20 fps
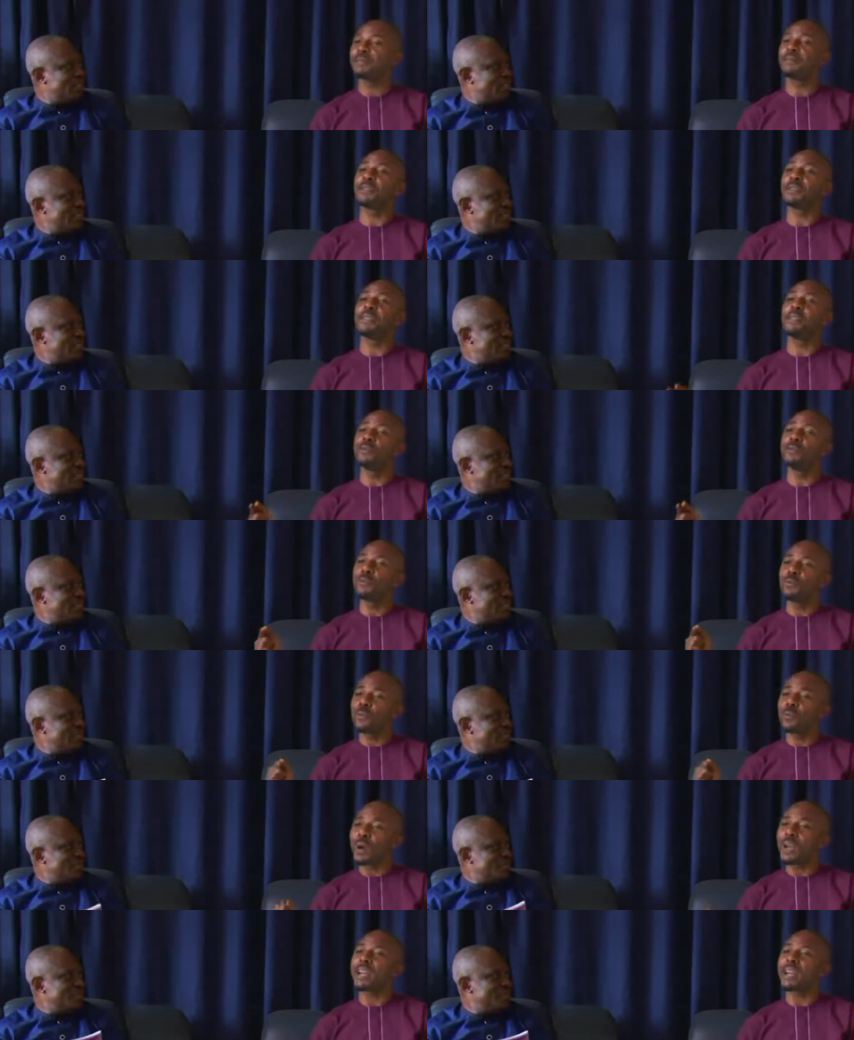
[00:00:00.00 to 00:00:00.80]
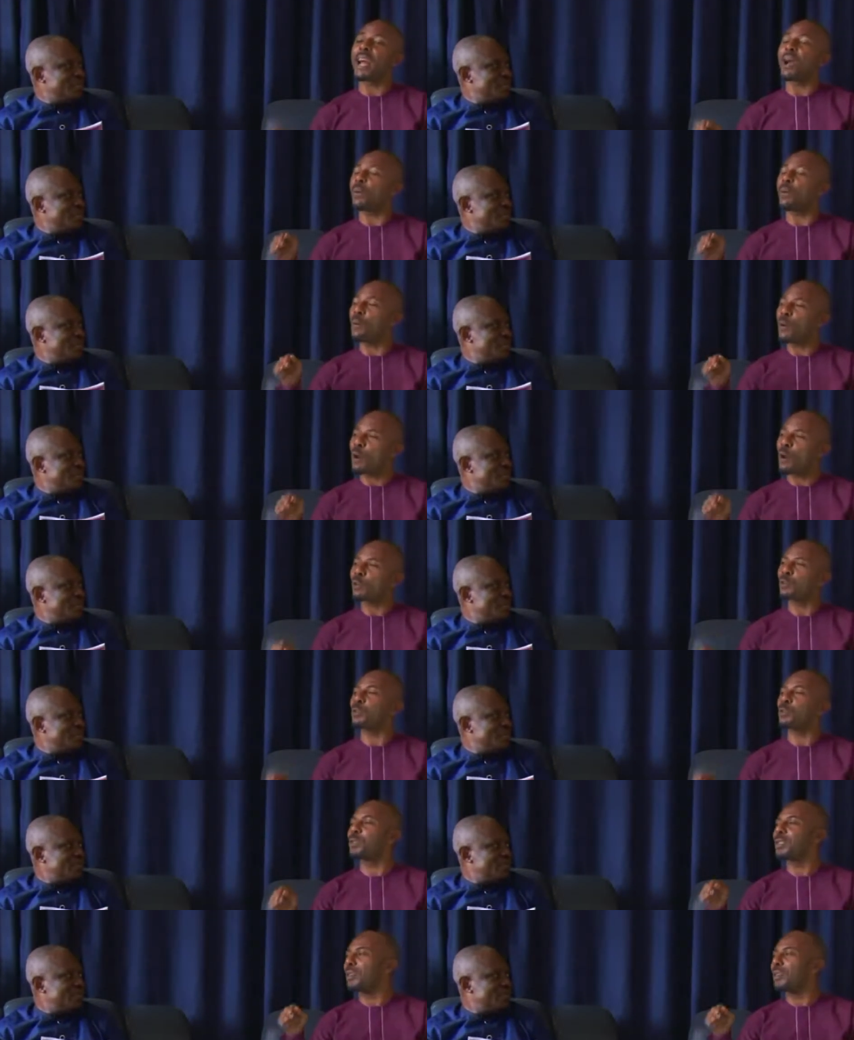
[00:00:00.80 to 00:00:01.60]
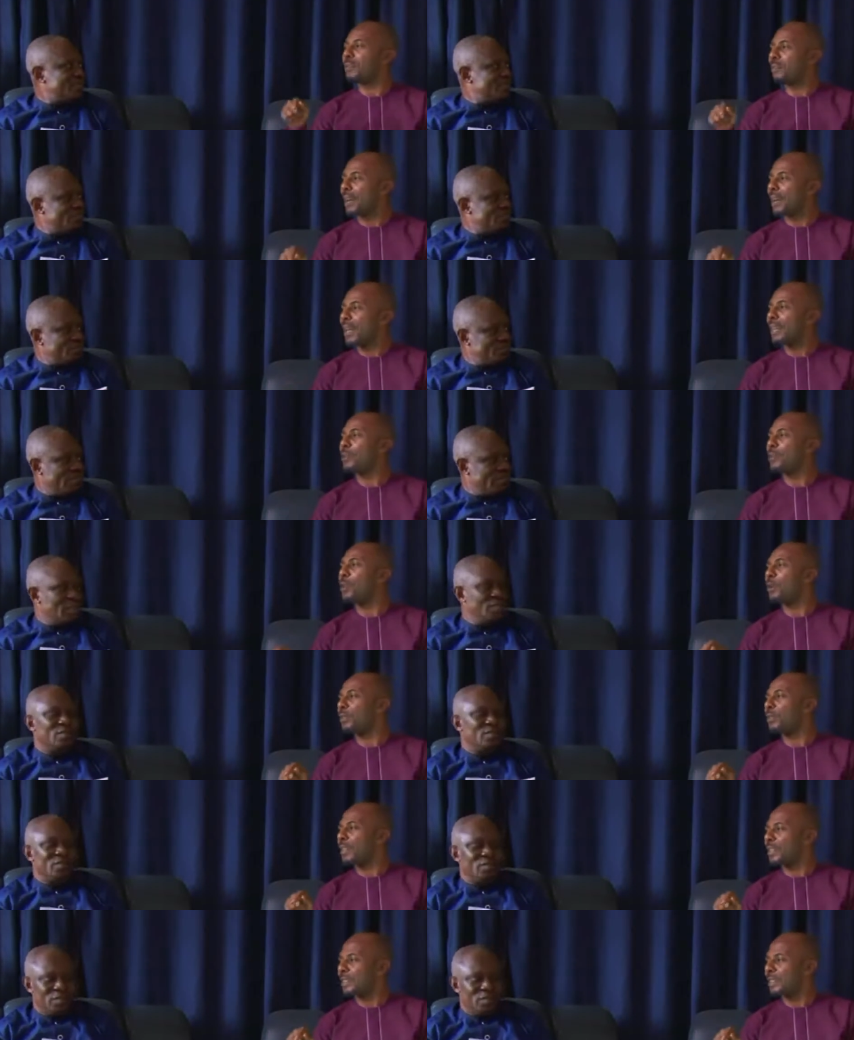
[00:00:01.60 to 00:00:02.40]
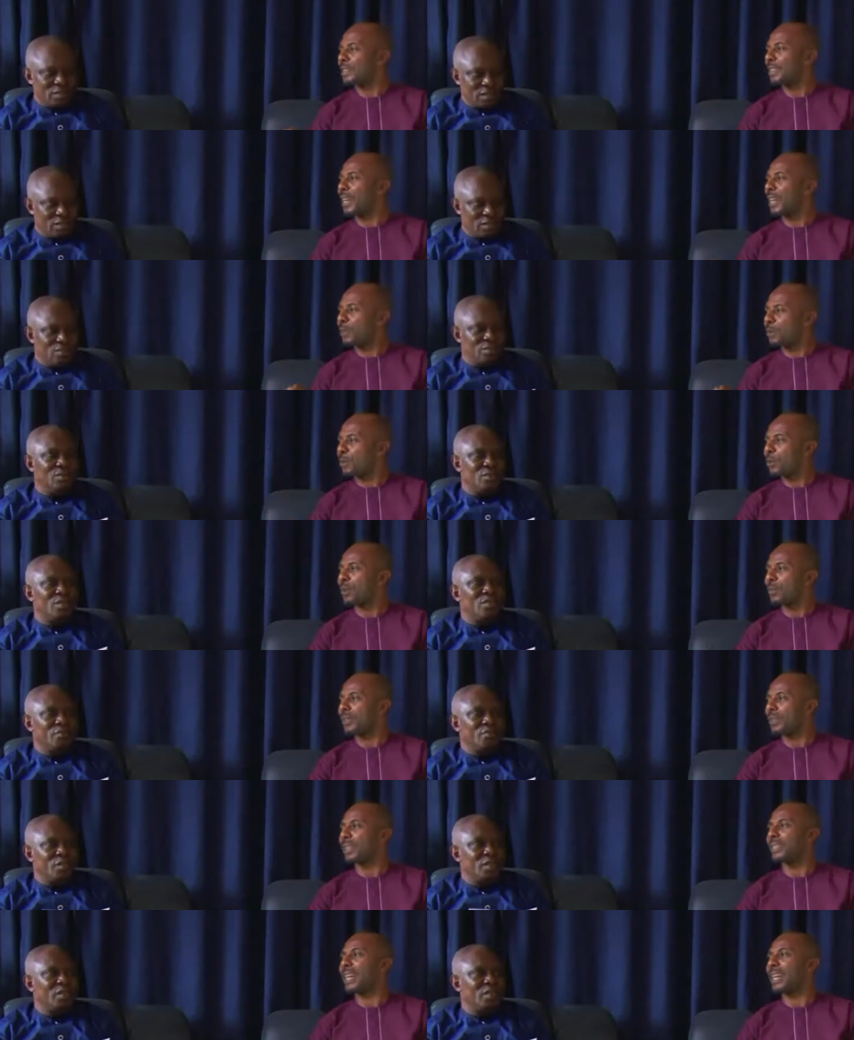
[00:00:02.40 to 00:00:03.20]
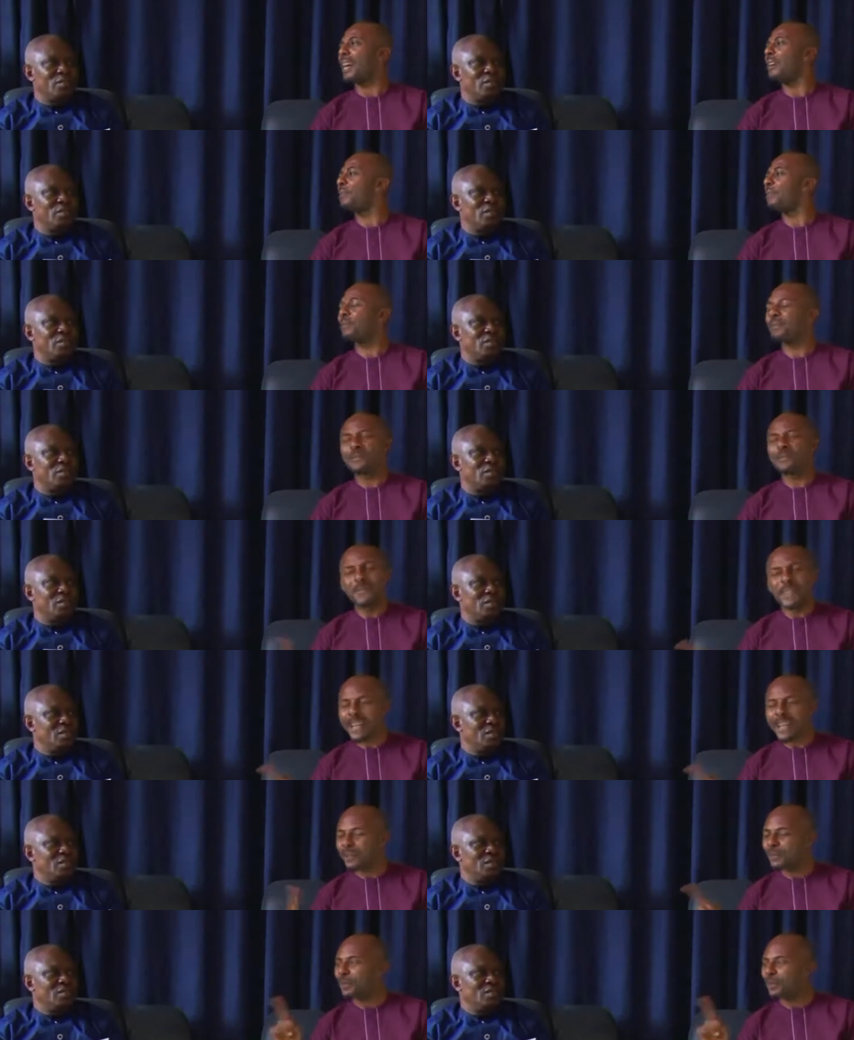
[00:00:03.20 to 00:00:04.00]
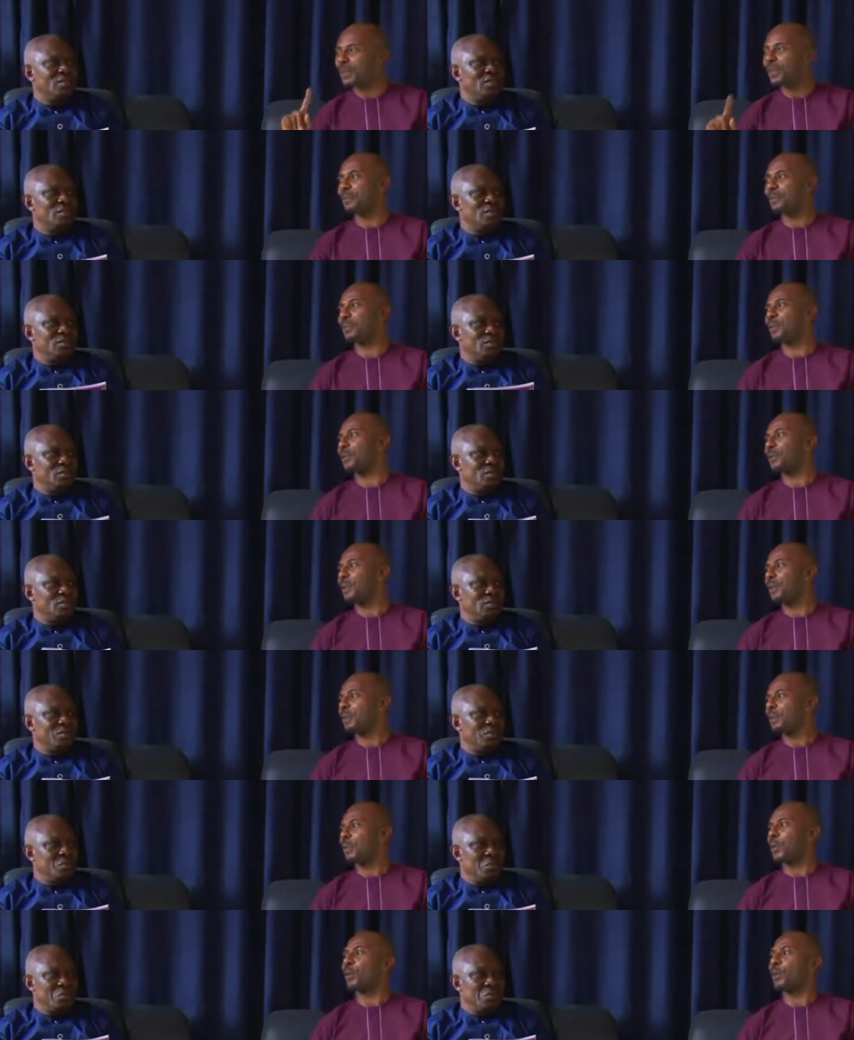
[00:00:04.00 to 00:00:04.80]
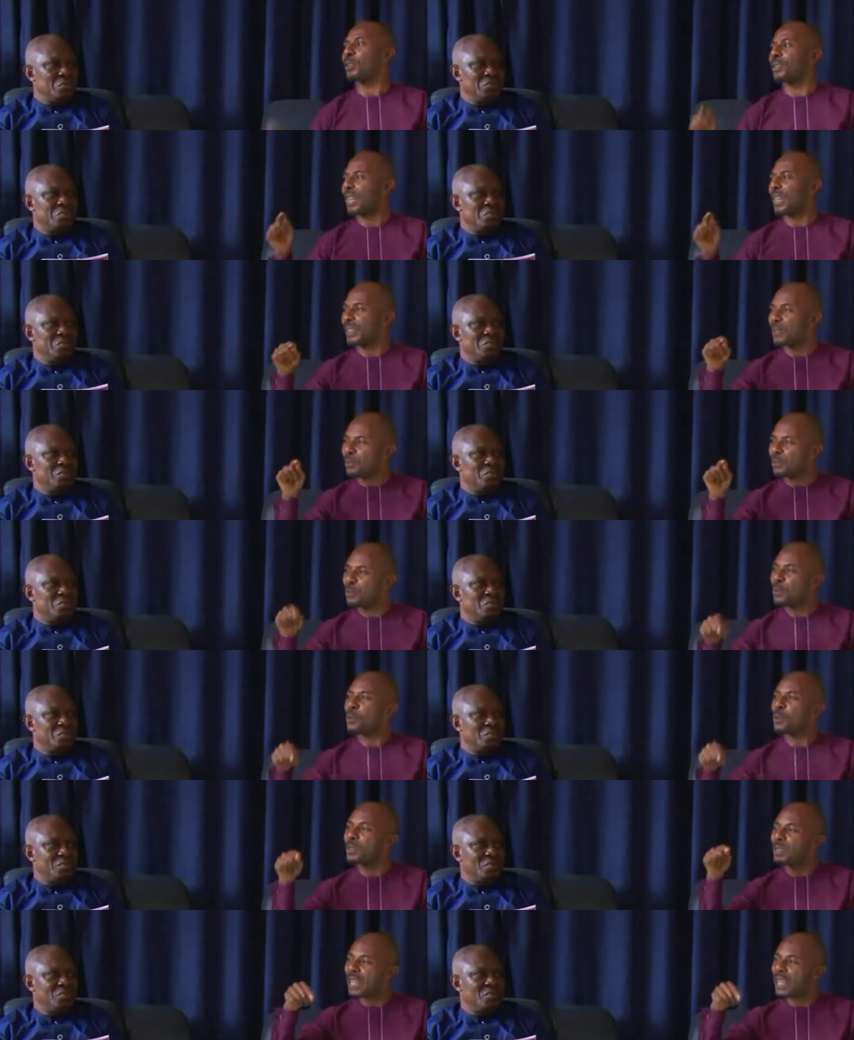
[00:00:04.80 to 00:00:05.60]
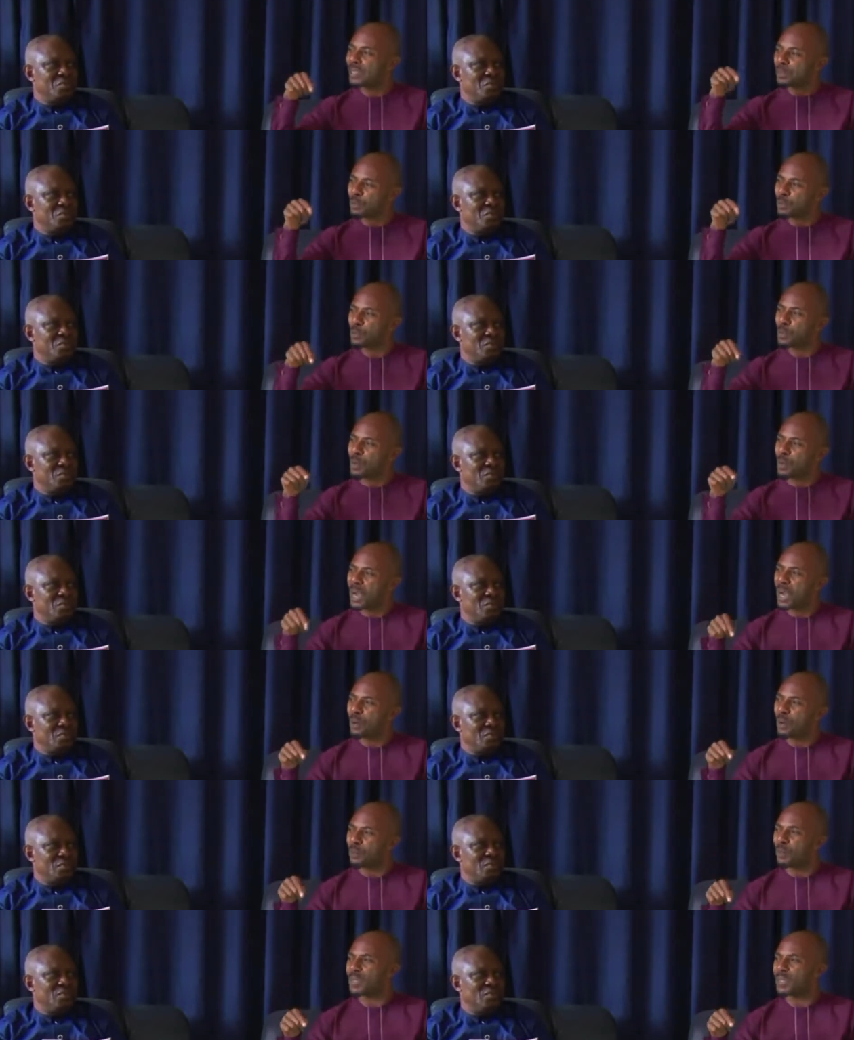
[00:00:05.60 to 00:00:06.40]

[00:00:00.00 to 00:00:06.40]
Speaker 1: even when I walk through the valley of the shadow of death, I fear no evil because I know that you are